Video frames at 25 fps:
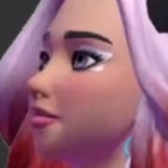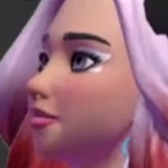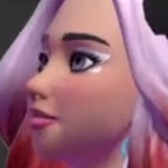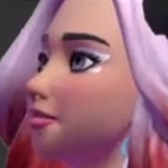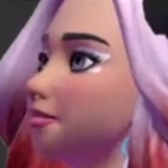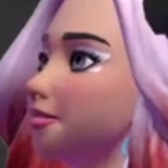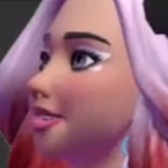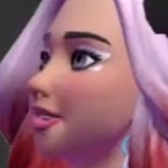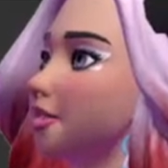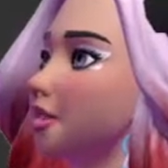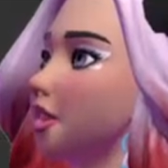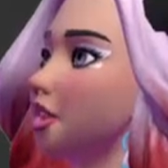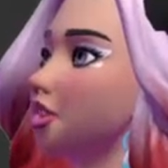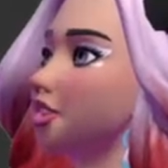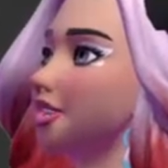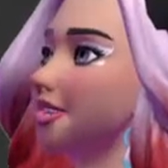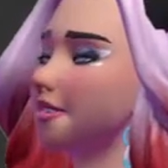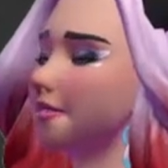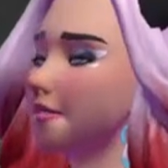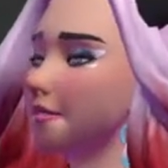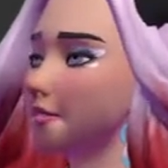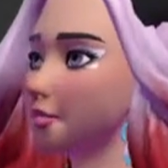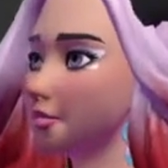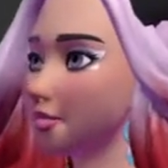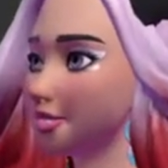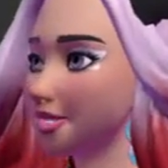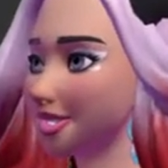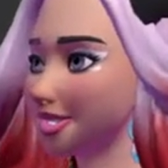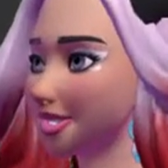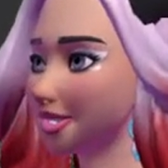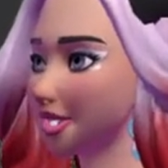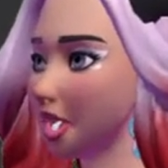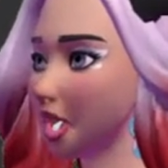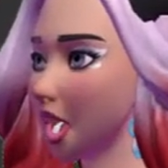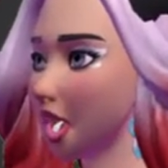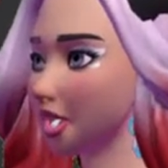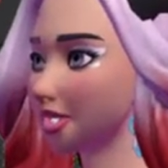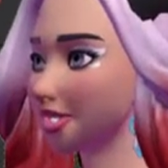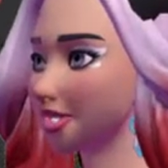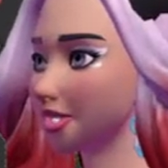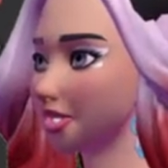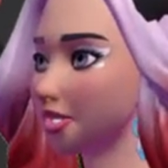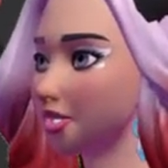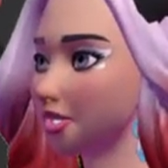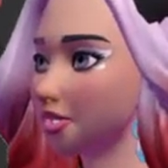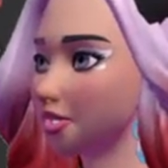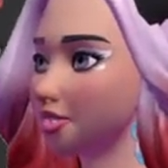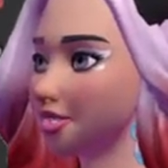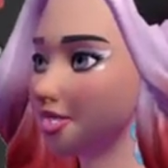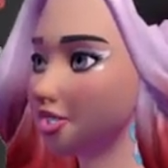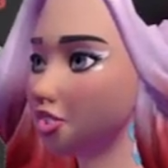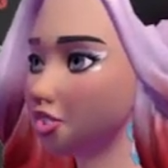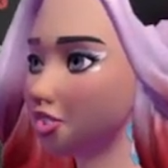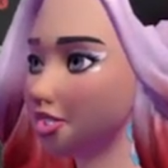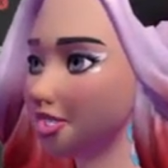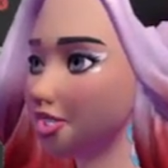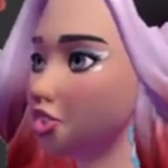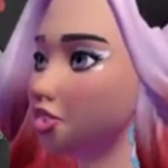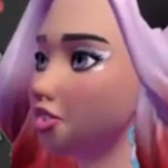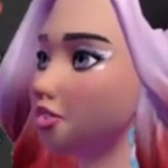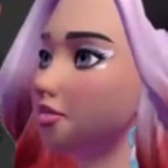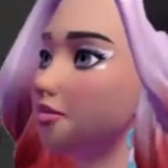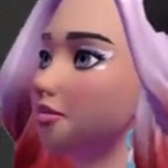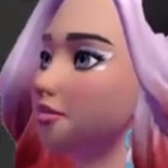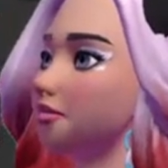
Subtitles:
You gotta watch out for really bad looking creases.